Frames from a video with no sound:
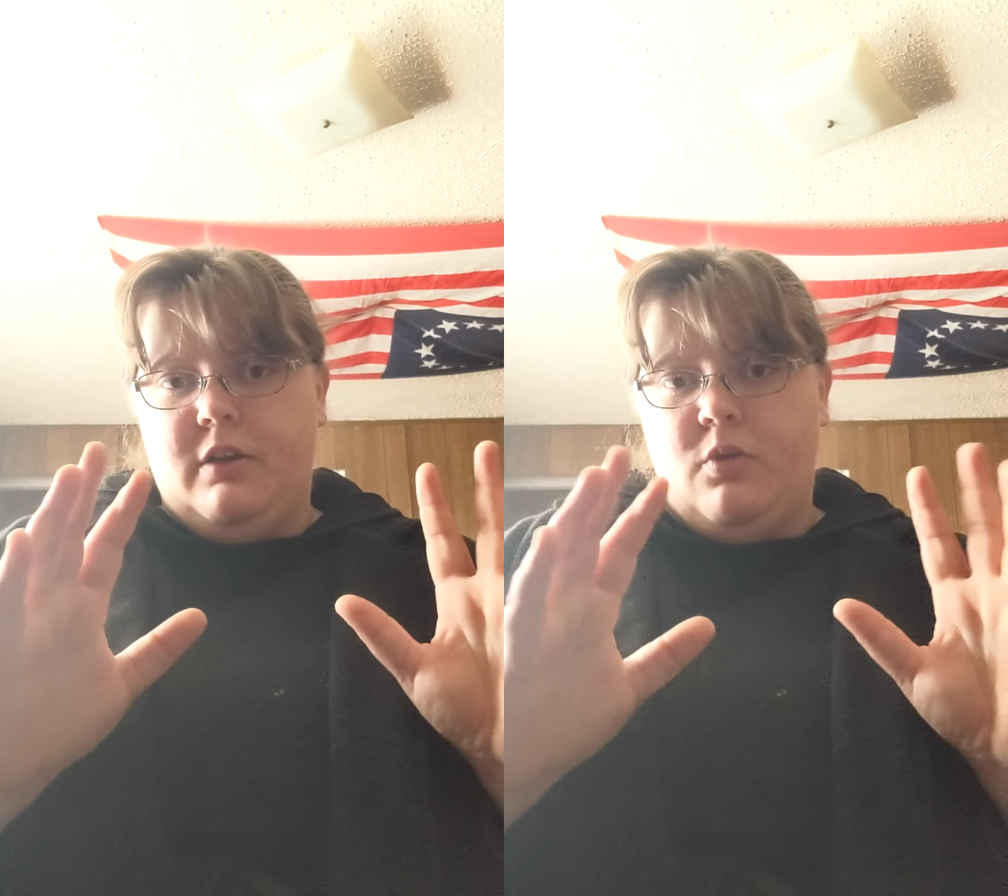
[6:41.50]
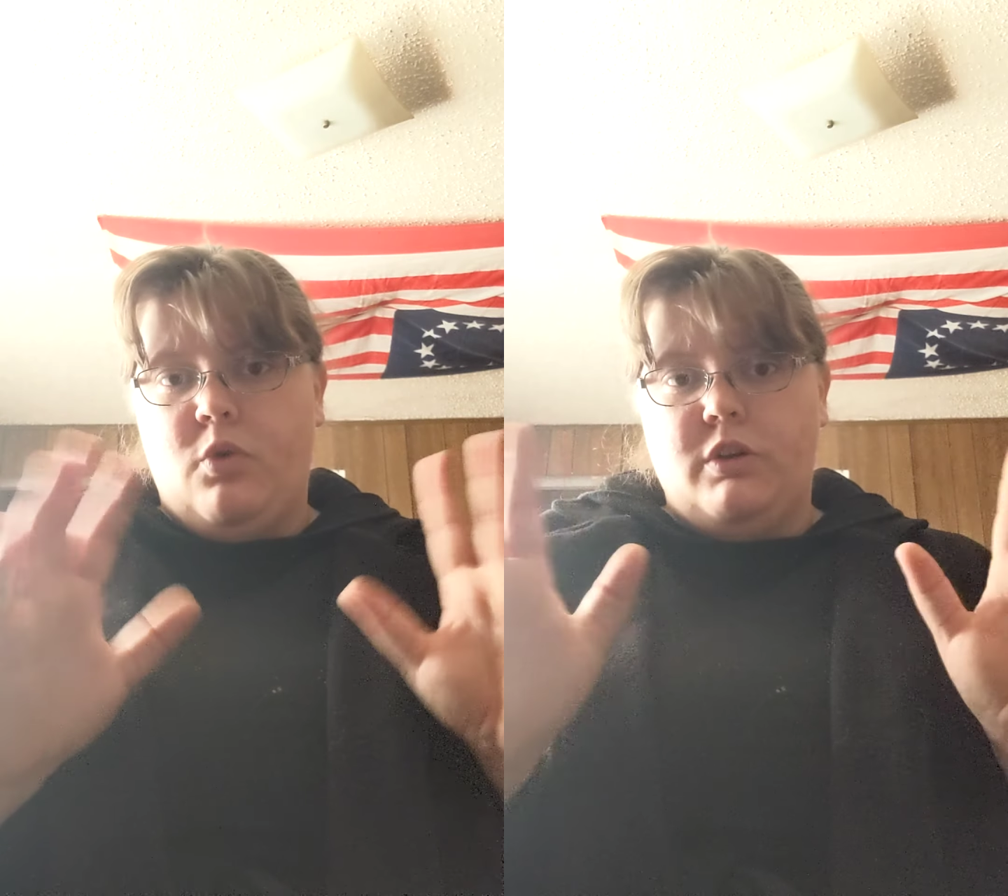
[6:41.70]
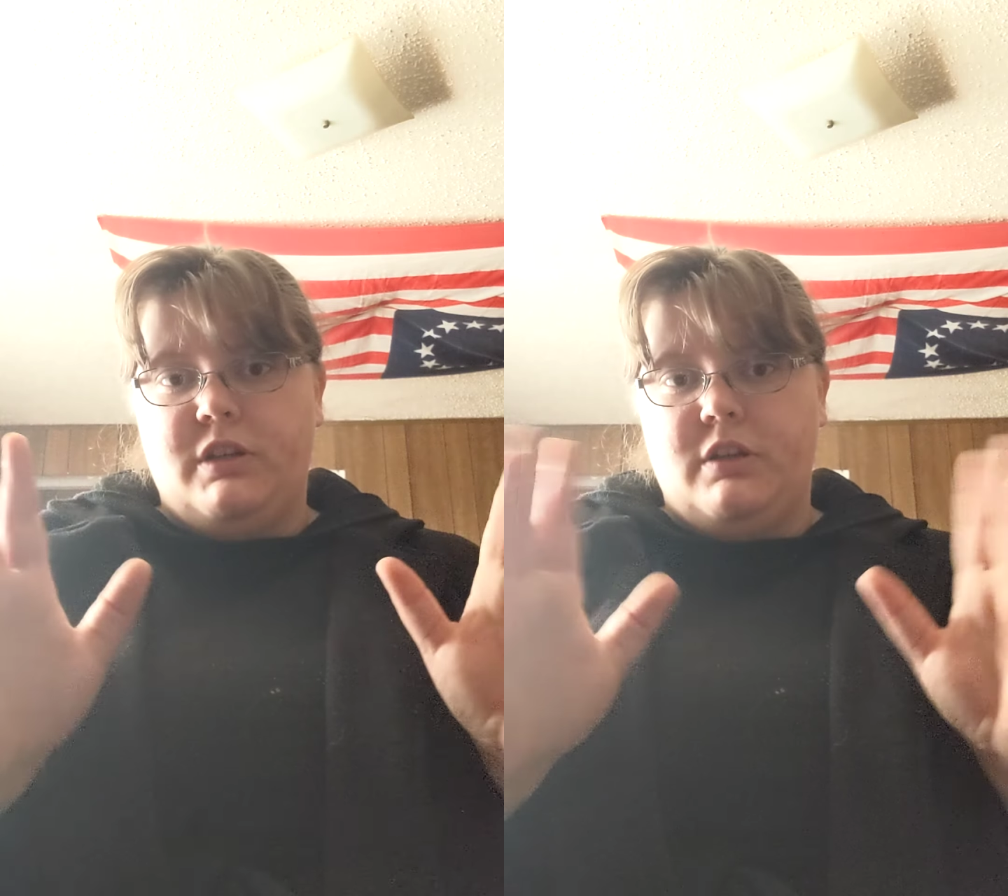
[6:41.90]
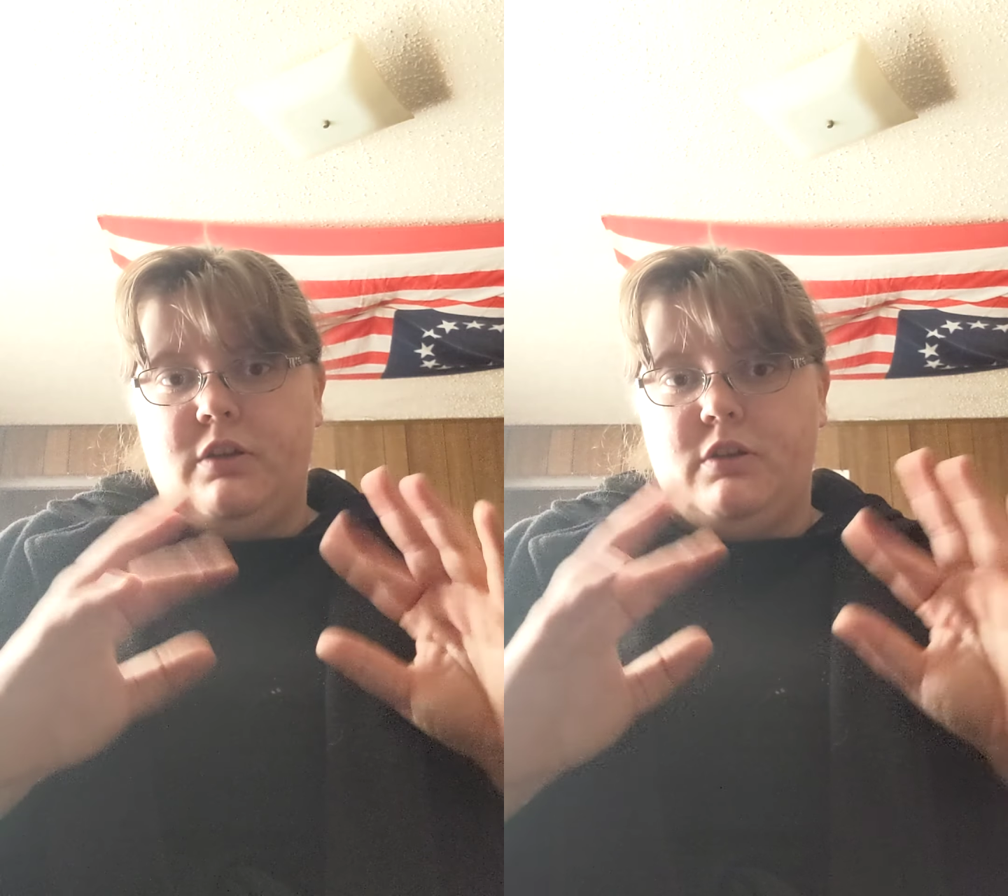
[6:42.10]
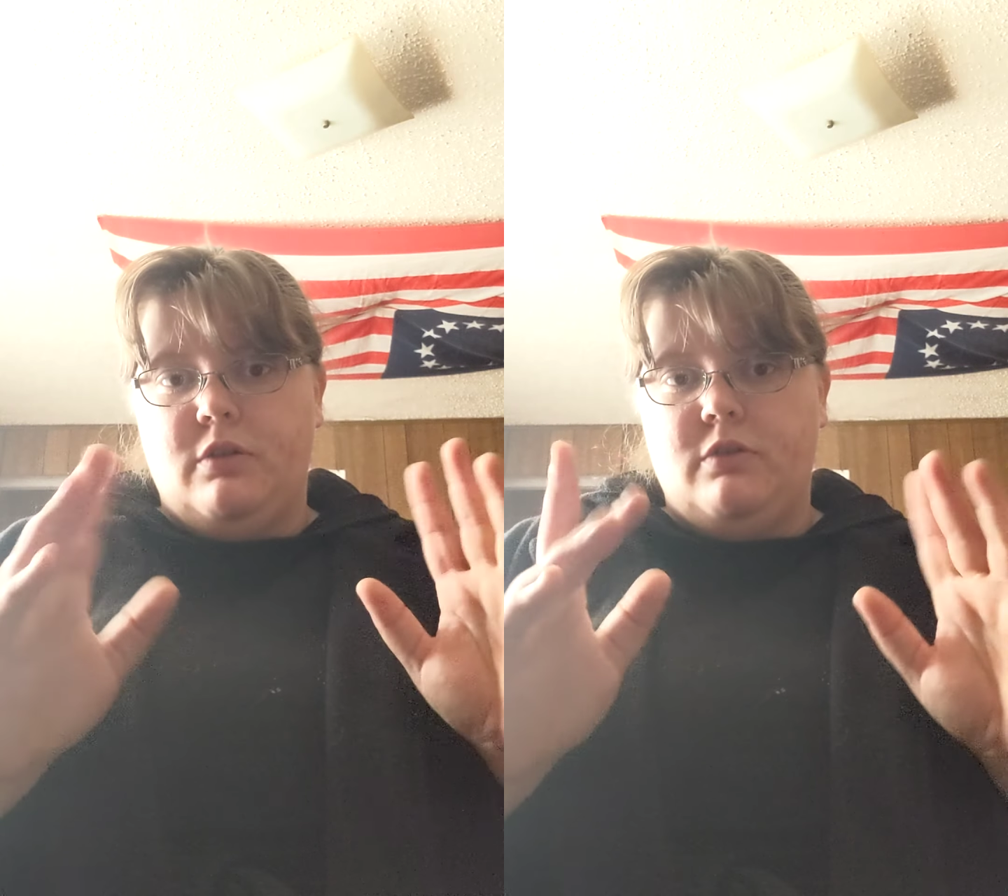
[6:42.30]
quarantine
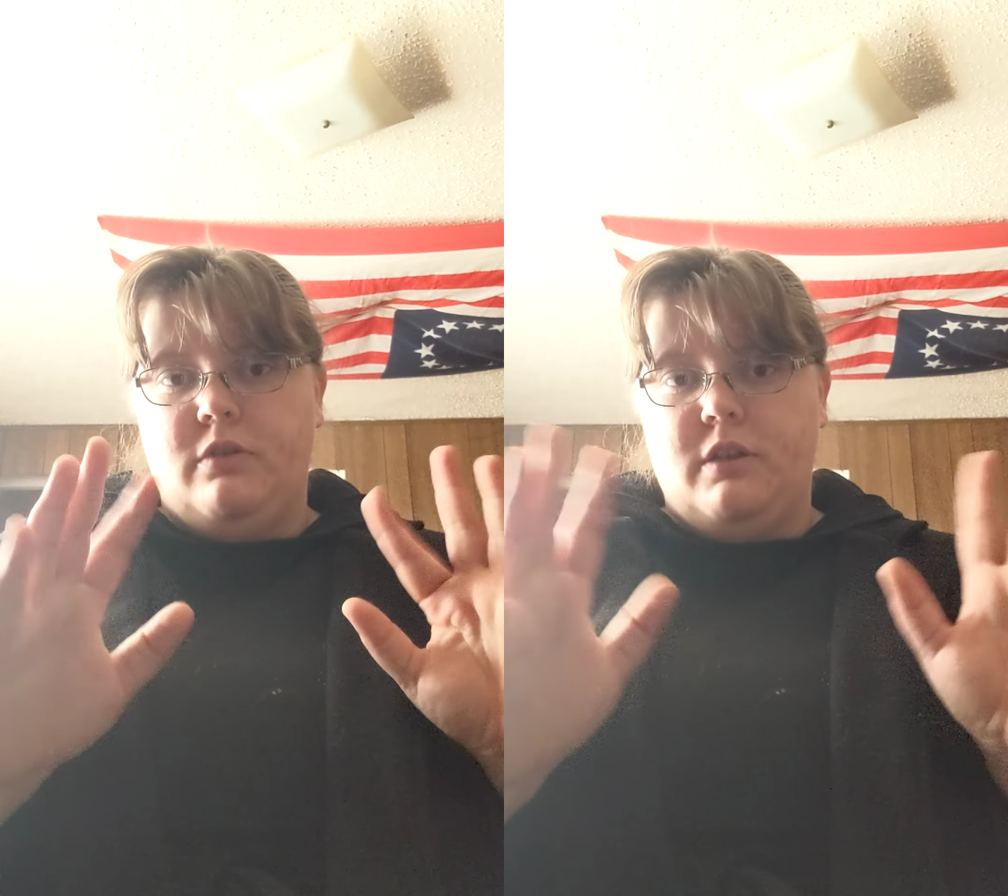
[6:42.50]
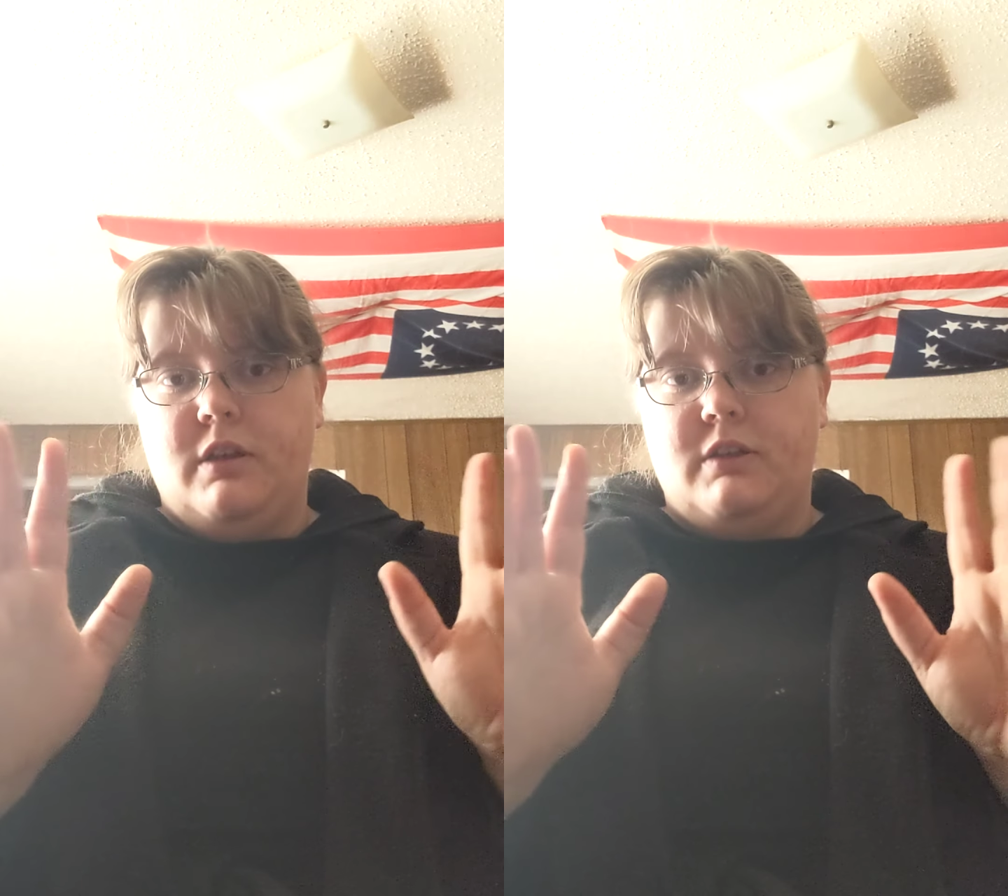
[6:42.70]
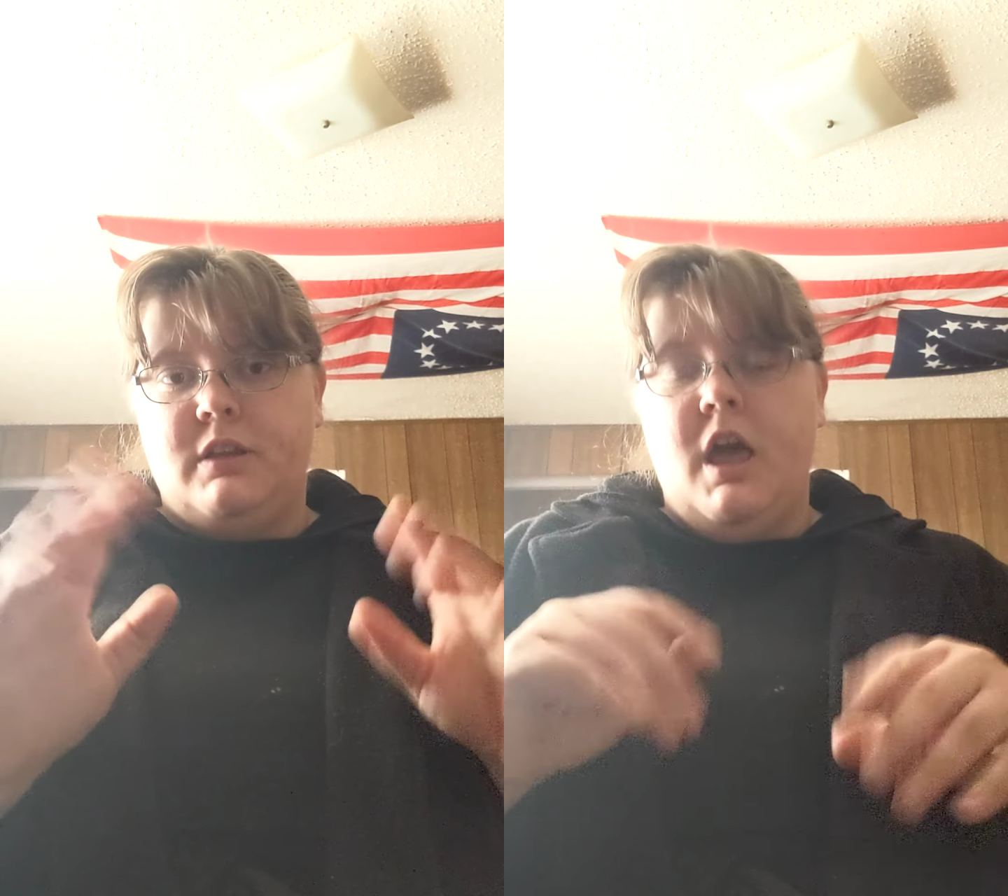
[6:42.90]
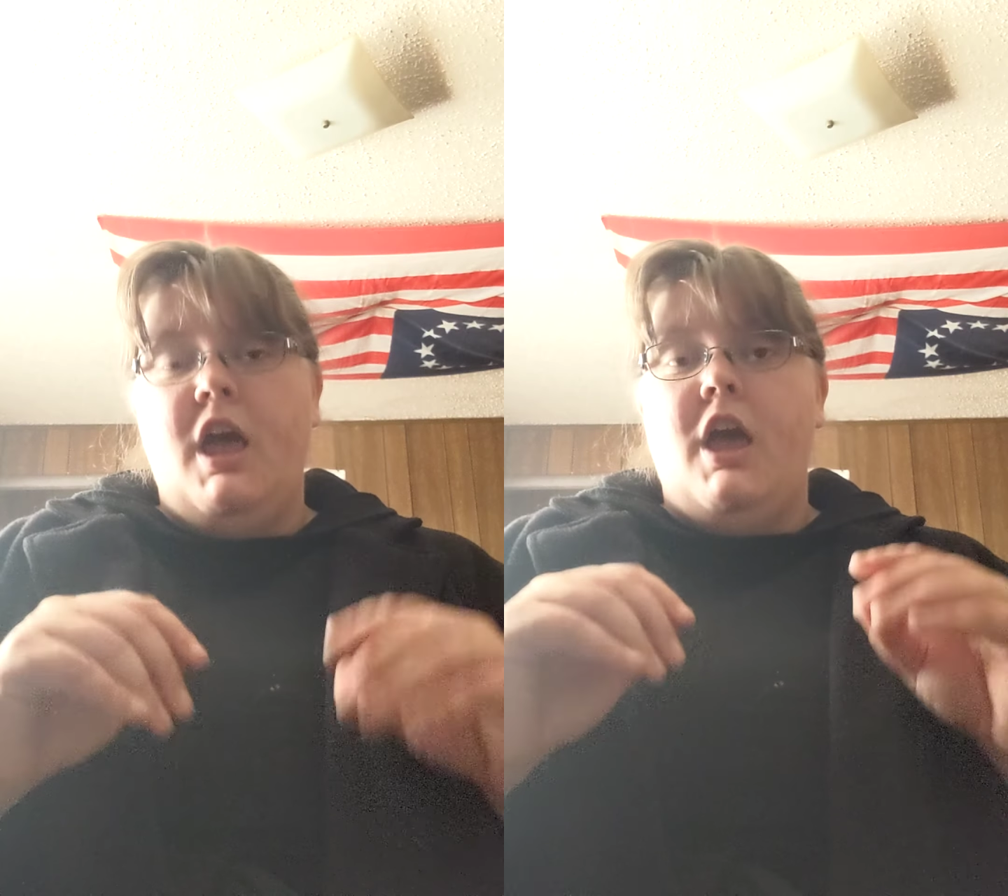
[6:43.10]
you. Don't do this.